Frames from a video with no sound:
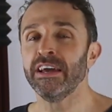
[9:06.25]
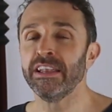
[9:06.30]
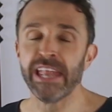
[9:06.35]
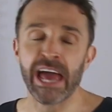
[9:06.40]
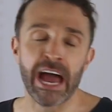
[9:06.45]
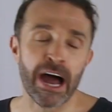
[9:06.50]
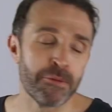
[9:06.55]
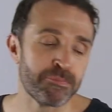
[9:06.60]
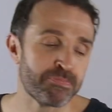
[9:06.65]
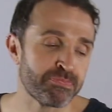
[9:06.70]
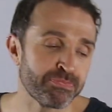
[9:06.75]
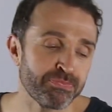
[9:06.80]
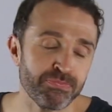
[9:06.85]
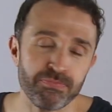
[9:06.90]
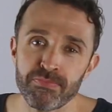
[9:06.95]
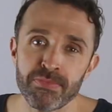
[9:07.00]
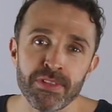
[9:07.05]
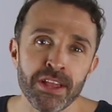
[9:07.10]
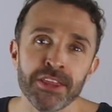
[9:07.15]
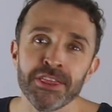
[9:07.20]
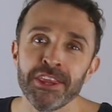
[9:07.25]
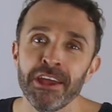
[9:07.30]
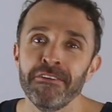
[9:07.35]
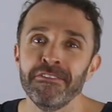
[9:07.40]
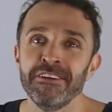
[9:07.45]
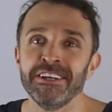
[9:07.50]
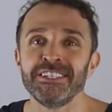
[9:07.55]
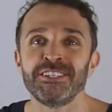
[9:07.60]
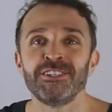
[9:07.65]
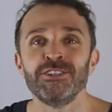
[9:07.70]
Now,
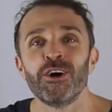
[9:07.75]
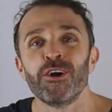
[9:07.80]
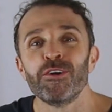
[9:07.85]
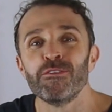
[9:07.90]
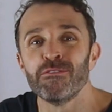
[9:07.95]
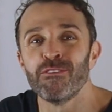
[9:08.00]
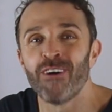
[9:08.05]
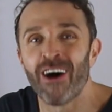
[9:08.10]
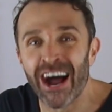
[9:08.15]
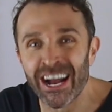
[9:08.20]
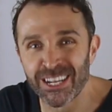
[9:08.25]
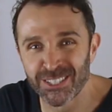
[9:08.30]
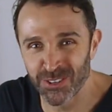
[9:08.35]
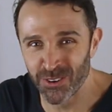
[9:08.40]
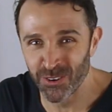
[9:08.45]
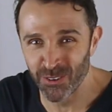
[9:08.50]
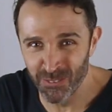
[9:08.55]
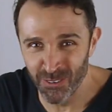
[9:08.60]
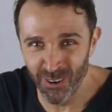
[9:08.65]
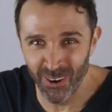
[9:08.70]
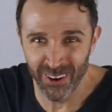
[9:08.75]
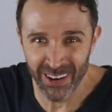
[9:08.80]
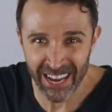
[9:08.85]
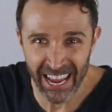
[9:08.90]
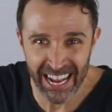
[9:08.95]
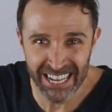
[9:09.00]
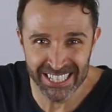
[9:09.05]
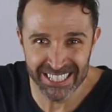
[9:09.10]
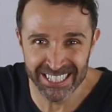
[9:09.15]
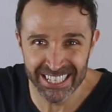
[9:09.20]
there is no right or wrong
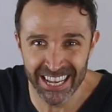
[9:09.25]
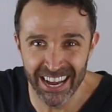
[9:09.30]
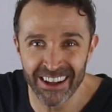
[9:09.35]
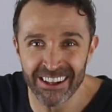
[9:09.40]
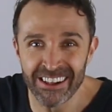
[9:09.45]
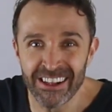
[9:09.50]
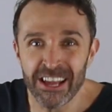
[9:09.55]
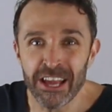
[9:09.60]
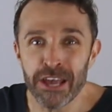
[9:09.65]
answer.